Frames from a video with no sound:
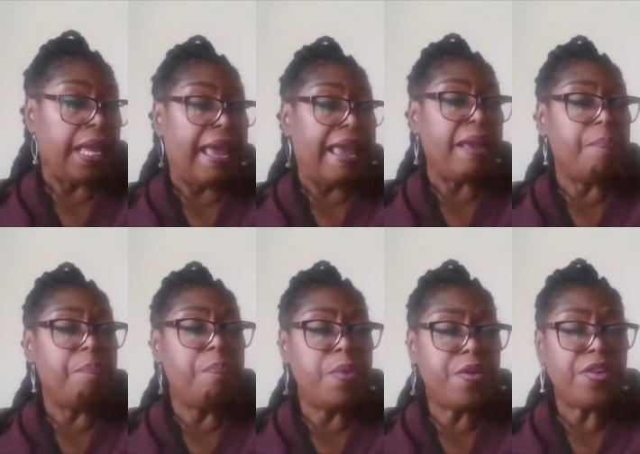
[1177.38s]
It
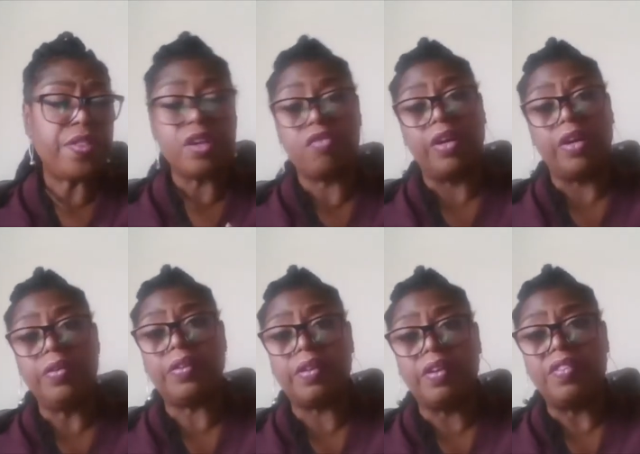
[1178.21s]
mirrored the
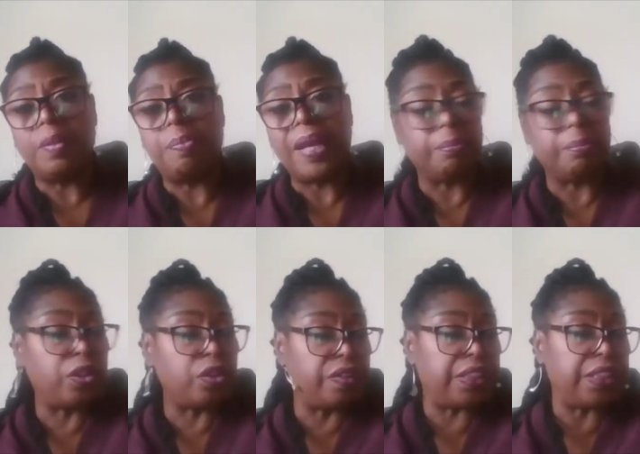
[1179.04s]
growth of the black
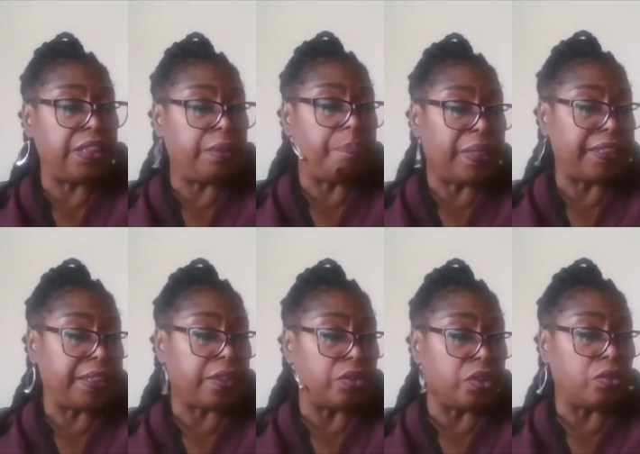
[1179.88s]
majority
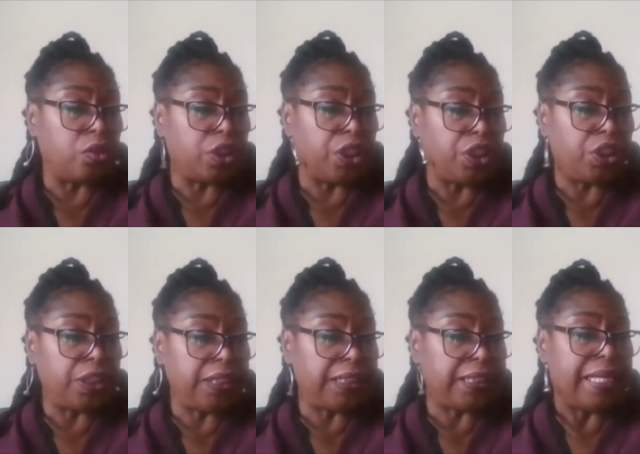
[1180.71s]
Pentecostal
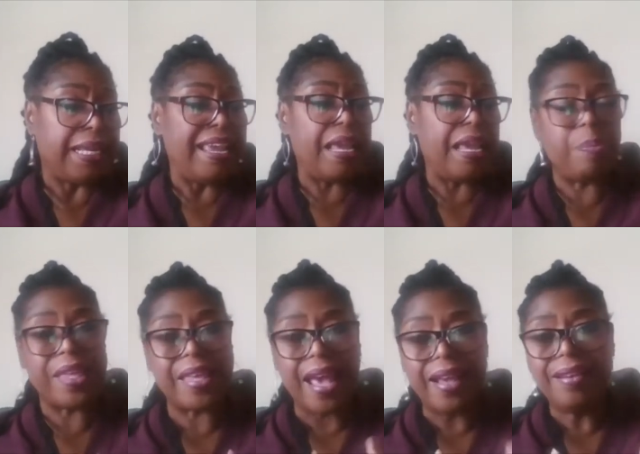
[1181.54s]
churches. It
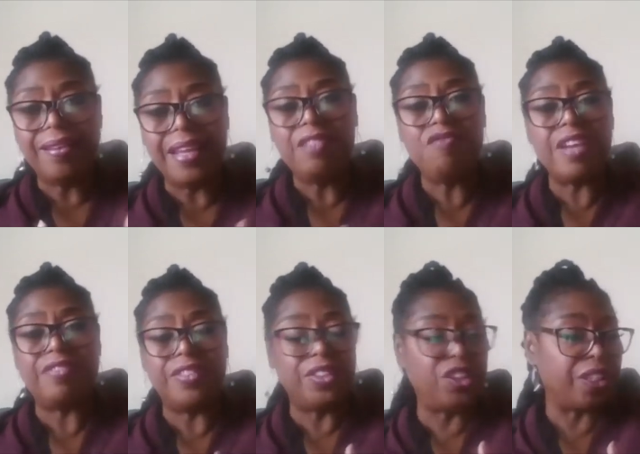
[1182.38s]
began in
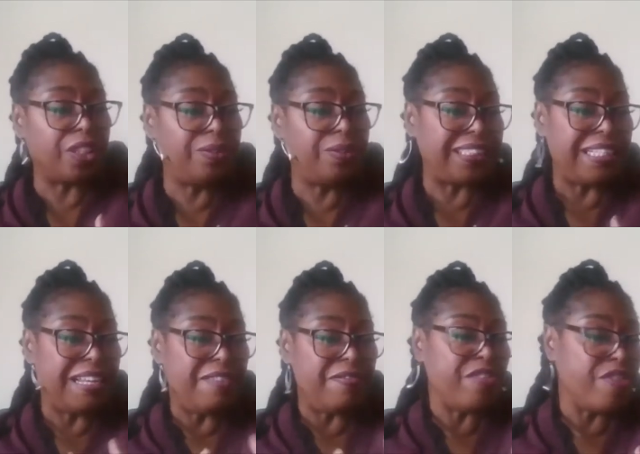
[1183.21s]
Reverend Jones's
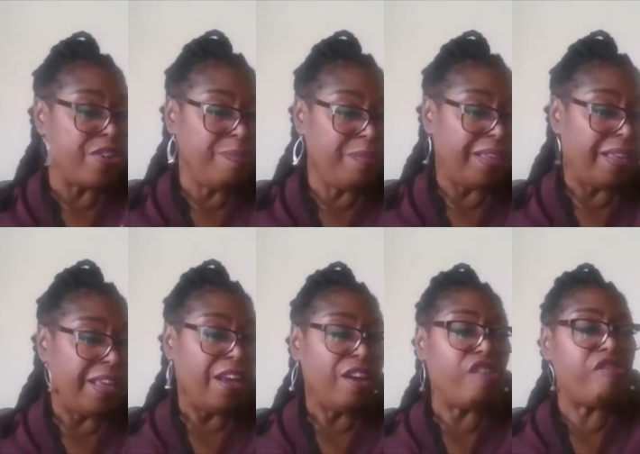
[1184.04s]
living room,
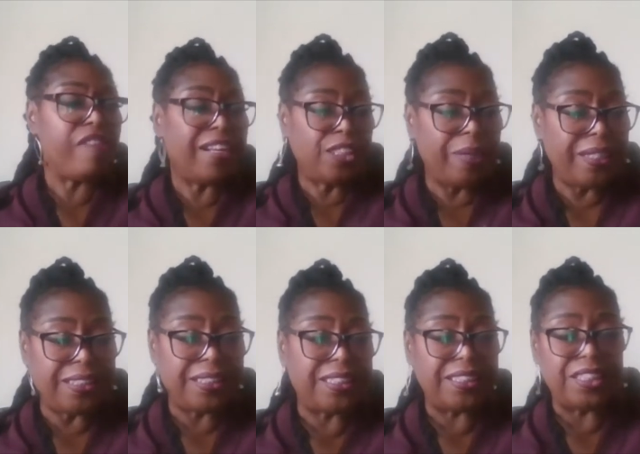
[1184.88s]
graduated
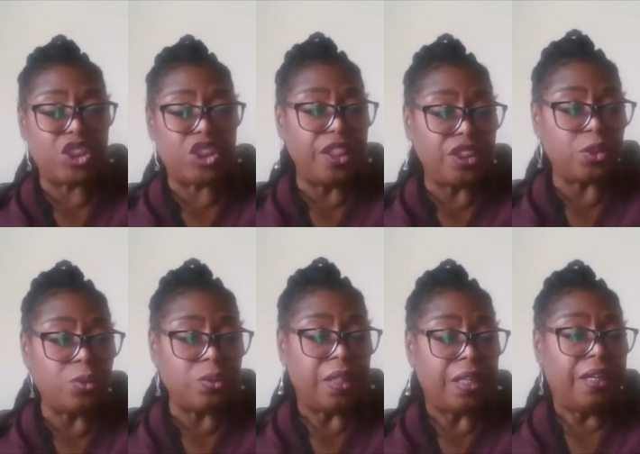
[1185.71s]
to the church
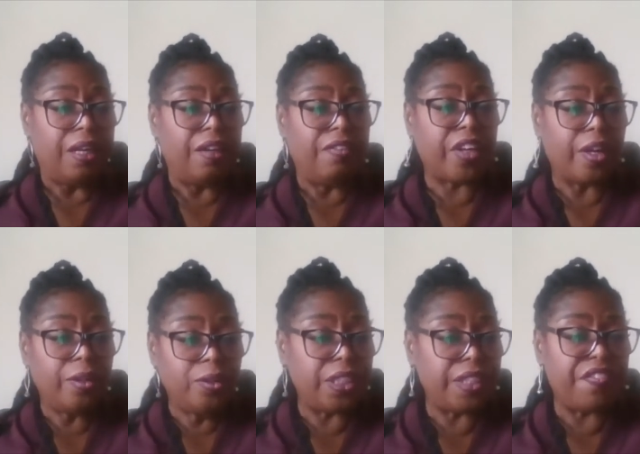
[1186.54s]
hall of
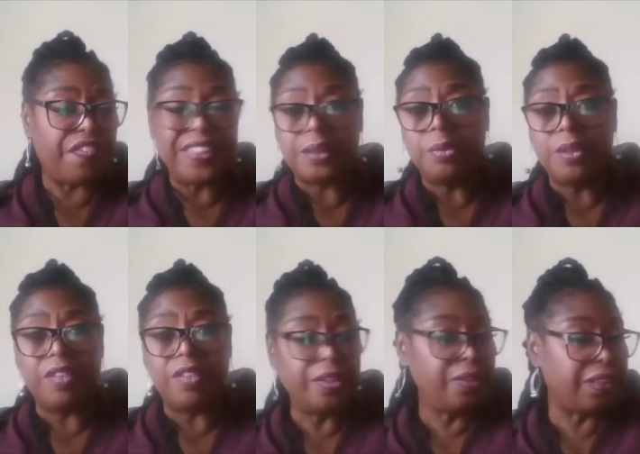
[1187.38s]
COGIC Fentiman
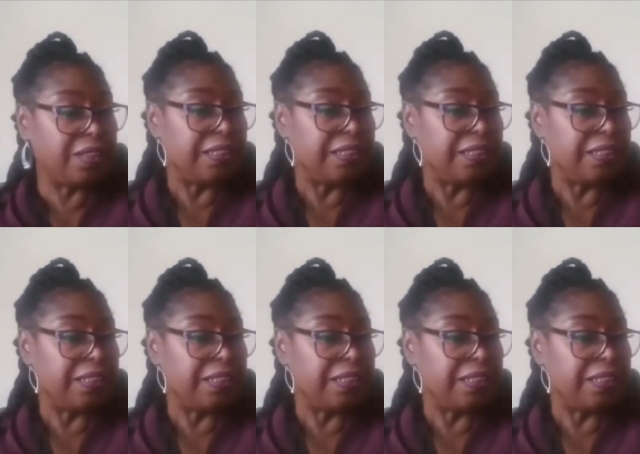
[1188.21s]
Road,